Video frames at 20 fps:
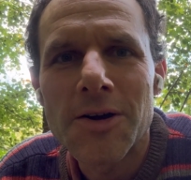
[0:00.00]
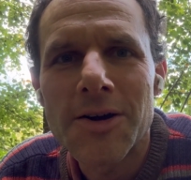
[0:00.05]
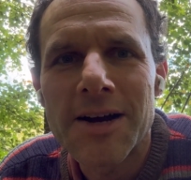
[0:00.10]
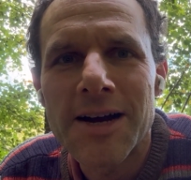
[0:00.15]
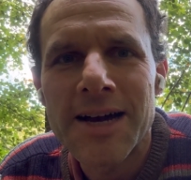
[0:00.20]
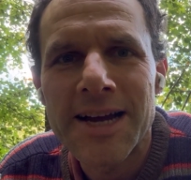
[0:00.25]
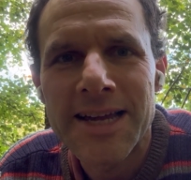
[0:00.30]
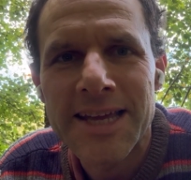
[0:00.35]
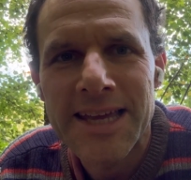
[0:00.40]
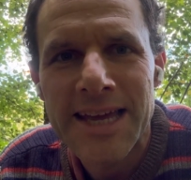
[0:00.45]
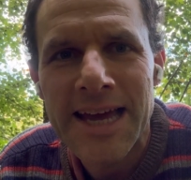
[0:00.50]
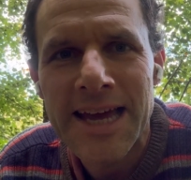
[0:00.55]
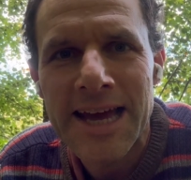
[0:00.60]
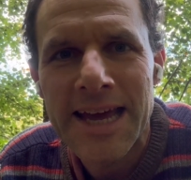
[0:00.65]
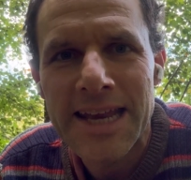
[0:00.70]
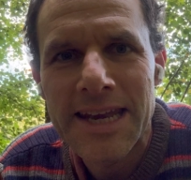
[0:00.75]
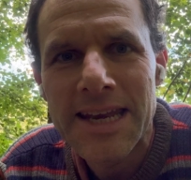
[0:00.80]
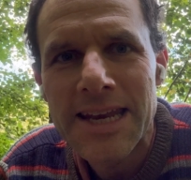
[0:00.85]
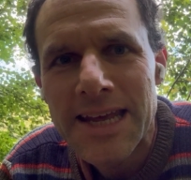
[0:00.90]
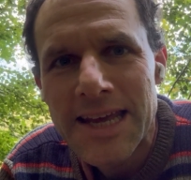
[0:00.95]

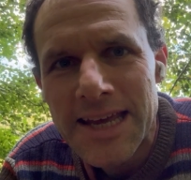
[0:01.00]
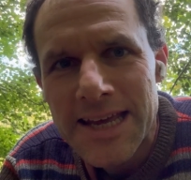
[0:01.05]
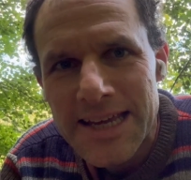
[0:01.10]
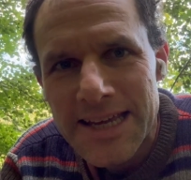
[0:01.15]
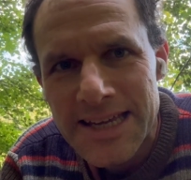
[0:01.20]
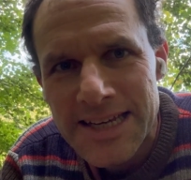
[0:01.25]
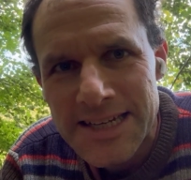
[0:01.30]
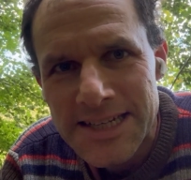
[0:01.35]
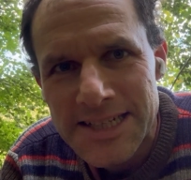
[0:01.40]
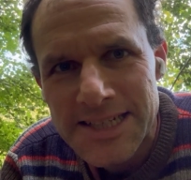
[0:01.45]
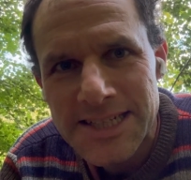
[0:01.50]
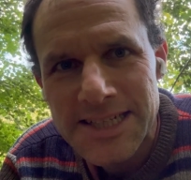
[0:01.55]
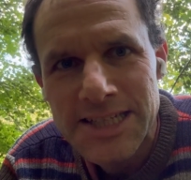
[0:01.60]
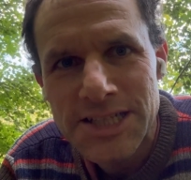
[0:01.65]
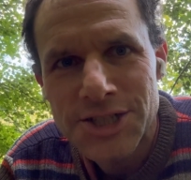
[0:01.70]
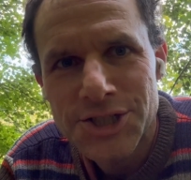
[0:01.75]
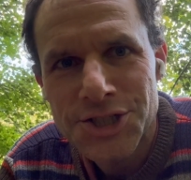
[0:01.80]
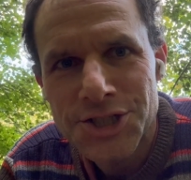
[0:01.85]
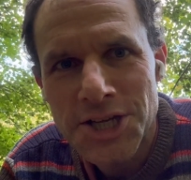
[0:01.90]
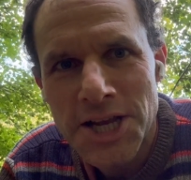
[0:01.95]
again, in
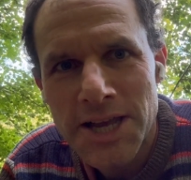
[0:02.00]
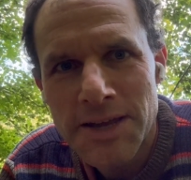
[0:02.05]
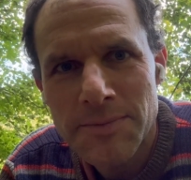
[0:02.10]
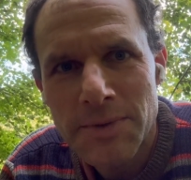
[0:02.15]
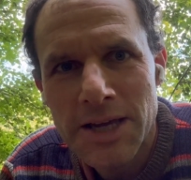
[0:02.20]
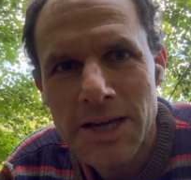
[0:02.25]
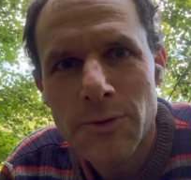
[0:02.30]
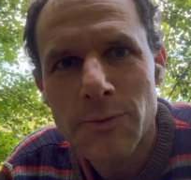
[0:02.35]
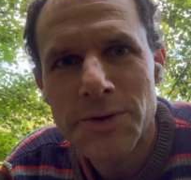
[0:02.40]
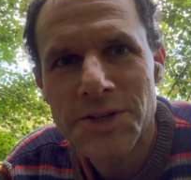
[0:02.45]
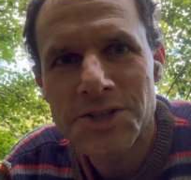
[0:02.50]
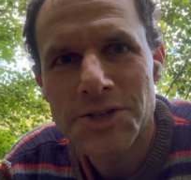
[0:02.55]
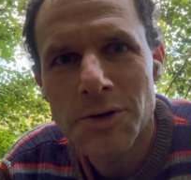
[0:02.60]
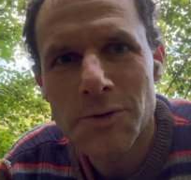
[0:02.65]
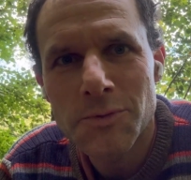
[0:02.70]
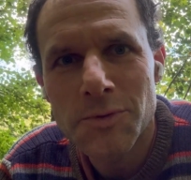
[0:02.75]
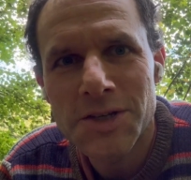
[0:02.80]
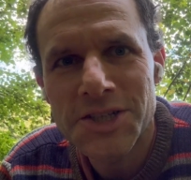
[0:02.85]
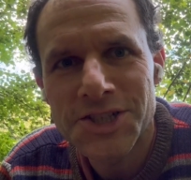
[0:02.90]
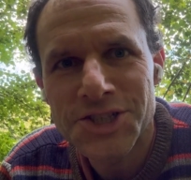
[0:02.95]
de-shaming, we
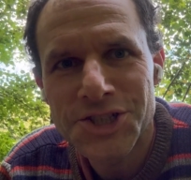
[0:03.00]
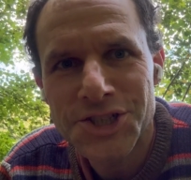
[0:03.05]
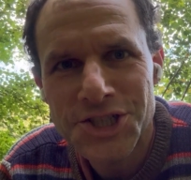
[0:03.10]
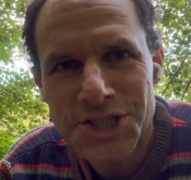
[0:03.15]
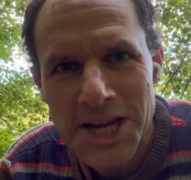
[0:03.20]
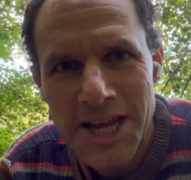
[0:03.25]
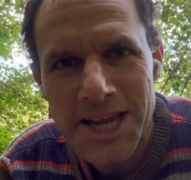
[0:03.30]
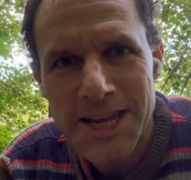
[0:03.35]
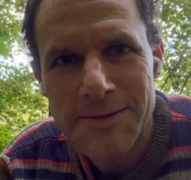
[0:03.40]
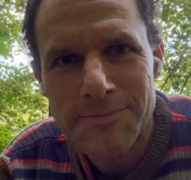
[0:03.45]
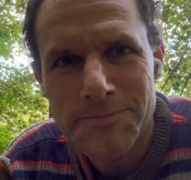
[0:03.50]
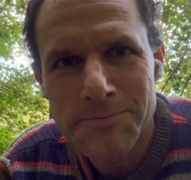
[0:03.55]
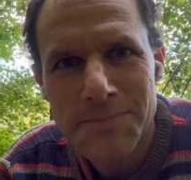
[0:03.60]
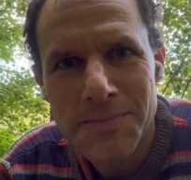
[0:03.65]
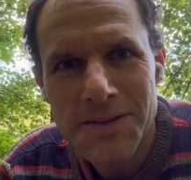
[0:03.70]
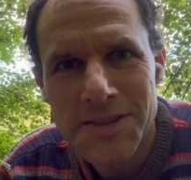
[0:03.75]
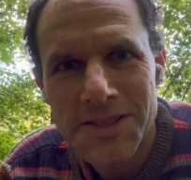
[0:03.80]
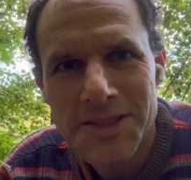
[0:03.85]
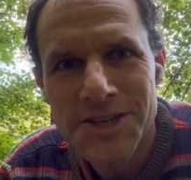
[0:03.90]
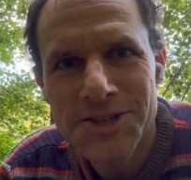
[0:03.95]
don't want to shame
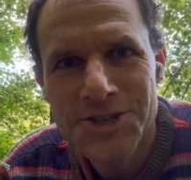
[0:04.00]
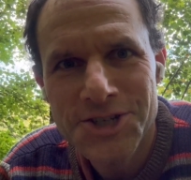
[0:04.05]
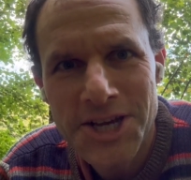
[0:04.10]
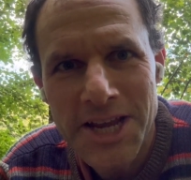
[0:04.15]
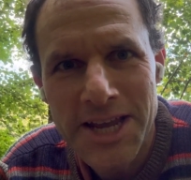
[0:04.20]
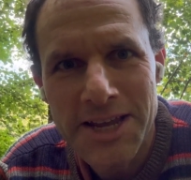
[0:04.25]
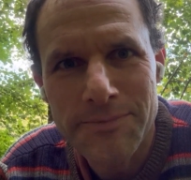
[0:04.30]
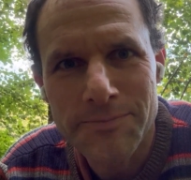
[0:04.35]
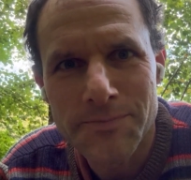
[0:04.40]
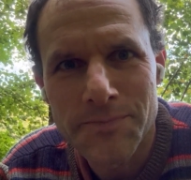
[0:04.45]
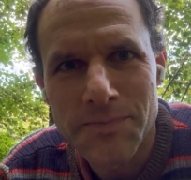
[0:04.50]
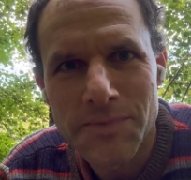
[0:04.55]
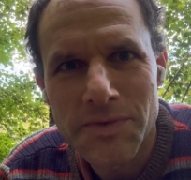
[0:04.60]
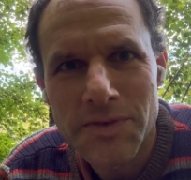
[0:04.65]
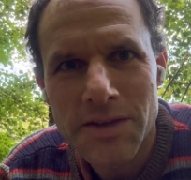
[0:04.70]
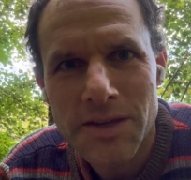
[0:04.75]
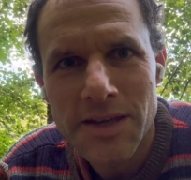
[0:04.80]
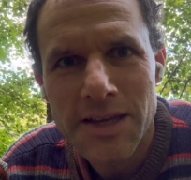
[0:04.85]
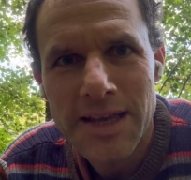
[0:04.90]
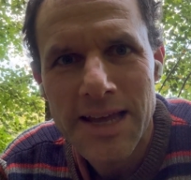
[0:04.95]
the shame.
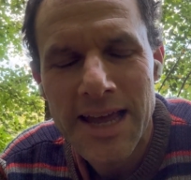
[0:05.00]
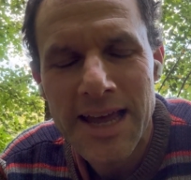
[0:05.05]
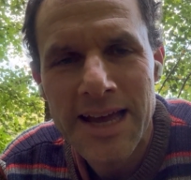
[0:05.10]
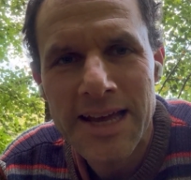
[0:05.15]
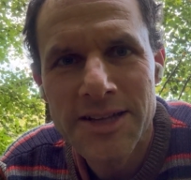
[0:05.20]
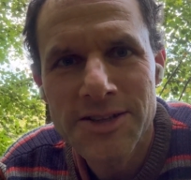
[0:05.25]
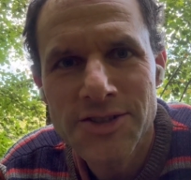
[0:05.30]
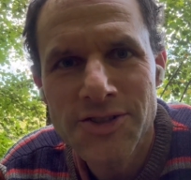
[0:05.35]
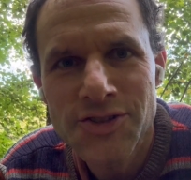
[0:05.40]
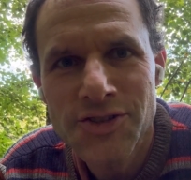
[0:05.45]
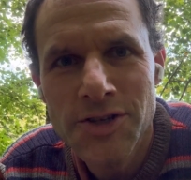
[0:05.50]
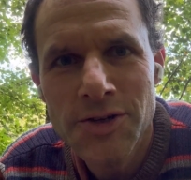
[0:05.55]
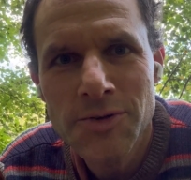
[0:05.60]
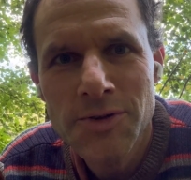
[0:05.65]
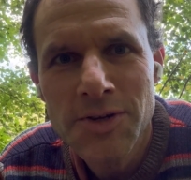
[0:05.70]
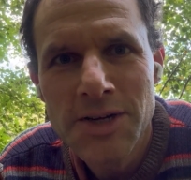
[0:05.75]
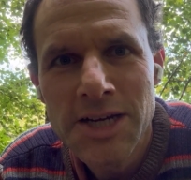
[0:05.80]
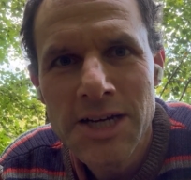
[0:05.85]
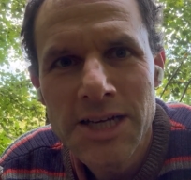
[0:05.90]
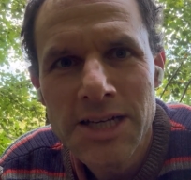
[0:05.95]
And so
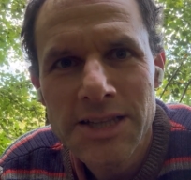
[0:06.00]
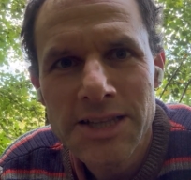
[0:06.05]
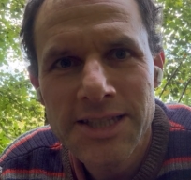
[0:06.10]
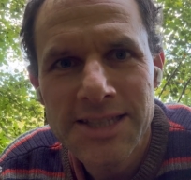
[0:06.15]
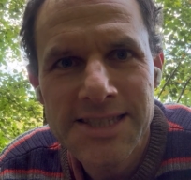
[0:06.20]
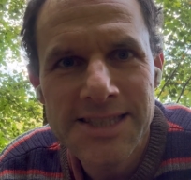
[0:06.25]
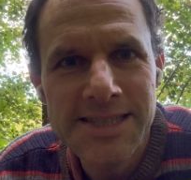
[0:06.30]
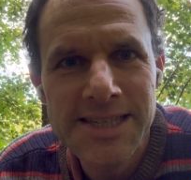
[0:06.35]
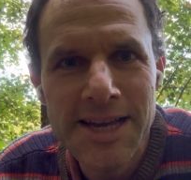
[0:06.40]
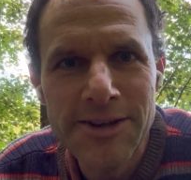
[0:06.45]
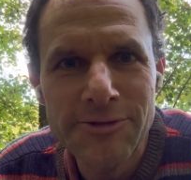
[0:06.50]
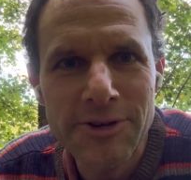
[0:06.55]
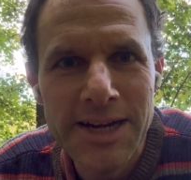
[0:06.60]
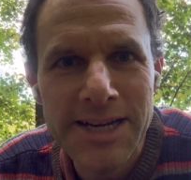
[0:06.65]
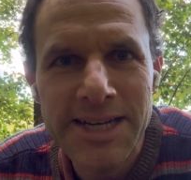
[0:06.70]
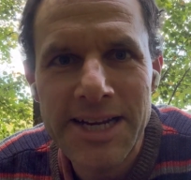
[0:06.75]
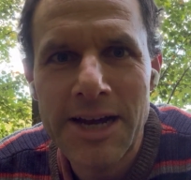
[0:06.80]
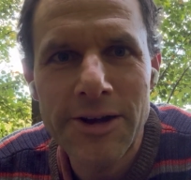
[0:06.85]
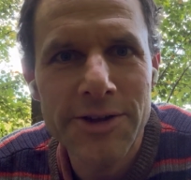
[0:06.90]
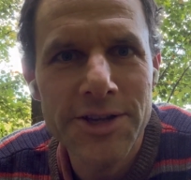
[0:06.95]
let's say right
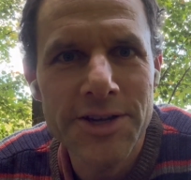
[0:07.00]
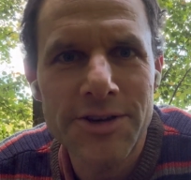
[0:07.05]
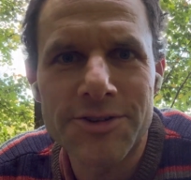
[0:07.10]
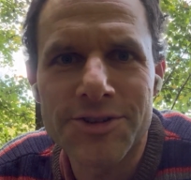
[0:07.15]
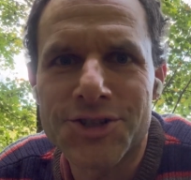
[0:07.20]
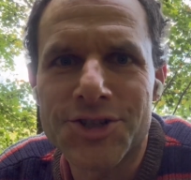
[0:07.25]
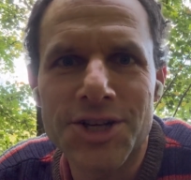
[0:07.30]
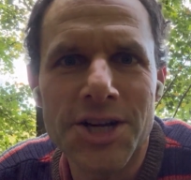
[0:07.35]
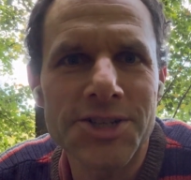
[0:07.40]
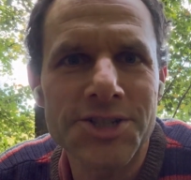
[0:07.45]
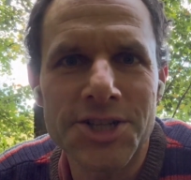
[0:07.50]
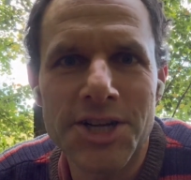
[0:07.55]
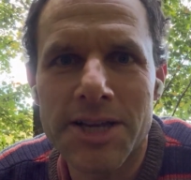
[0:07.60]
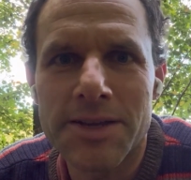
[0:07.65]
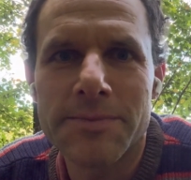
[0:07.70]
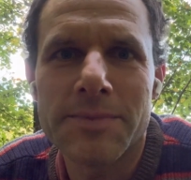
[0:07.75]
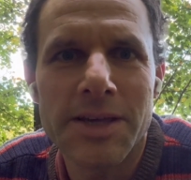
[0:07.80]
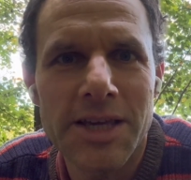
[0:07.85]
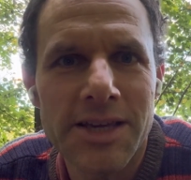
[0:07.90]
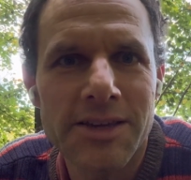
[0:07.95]
now you're
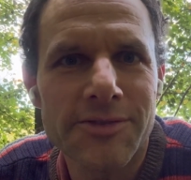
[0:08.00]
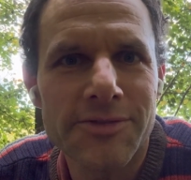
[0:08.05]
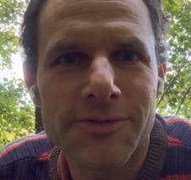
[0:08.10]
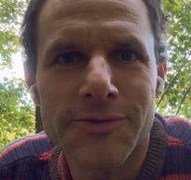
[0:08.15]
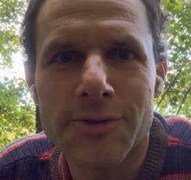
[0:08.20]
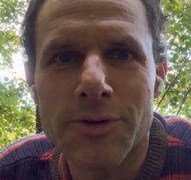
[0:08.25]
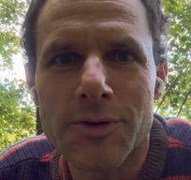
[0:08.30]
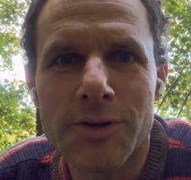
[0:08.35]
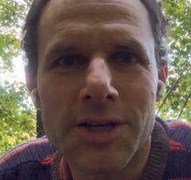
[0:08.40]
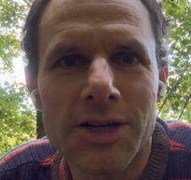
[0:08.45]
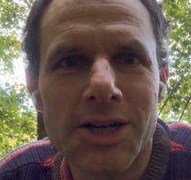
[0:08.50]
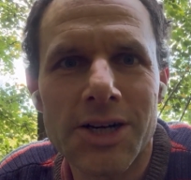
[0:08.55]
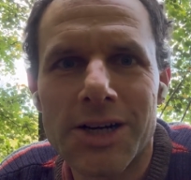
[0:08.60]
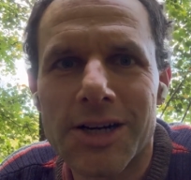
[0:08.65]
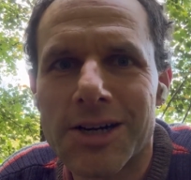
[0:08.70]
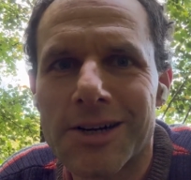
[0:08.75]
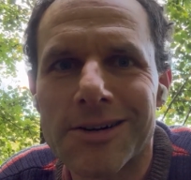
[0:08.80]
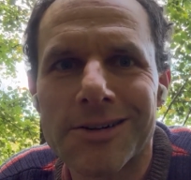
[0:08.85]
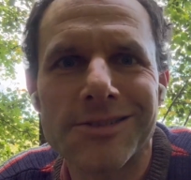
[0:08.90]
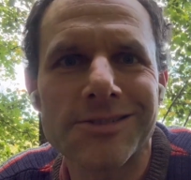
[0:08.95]
judging me
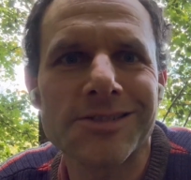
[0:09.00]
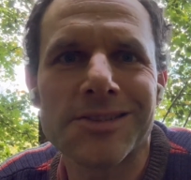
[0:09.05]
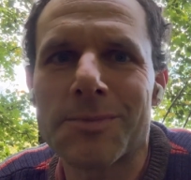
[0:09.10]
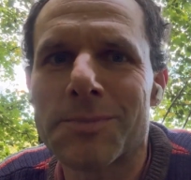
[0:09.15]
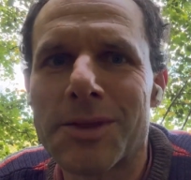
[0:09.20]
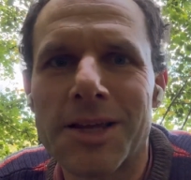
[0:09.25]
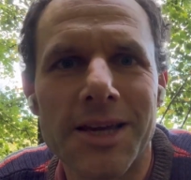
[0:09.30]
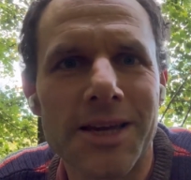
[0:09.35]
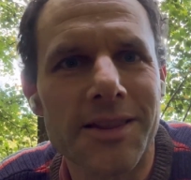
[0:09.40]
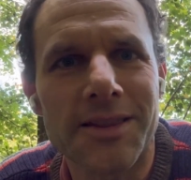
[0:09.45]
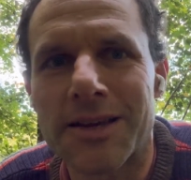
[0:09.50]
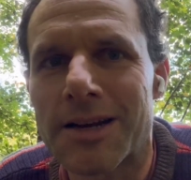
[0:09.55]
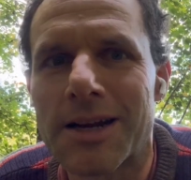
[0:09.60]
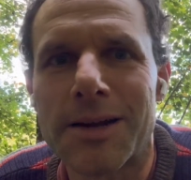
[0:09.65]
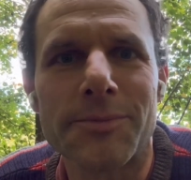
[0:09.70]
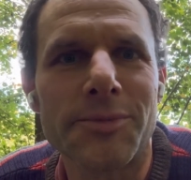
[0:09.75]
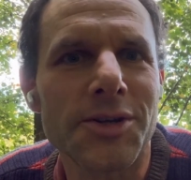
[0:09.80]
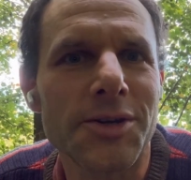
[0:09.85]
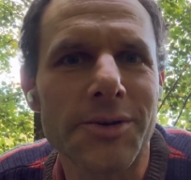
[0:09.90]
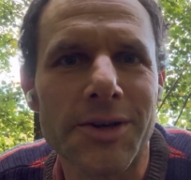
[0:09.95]
for something that
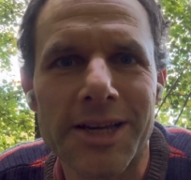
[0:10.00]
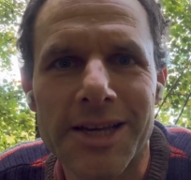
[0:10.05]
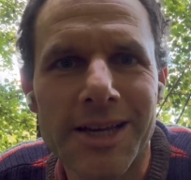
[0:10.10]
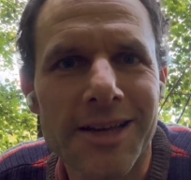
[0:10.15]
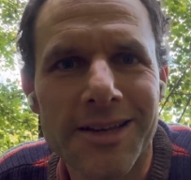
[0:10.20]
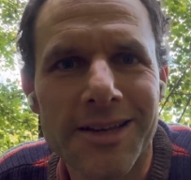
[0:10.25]
I'm doing,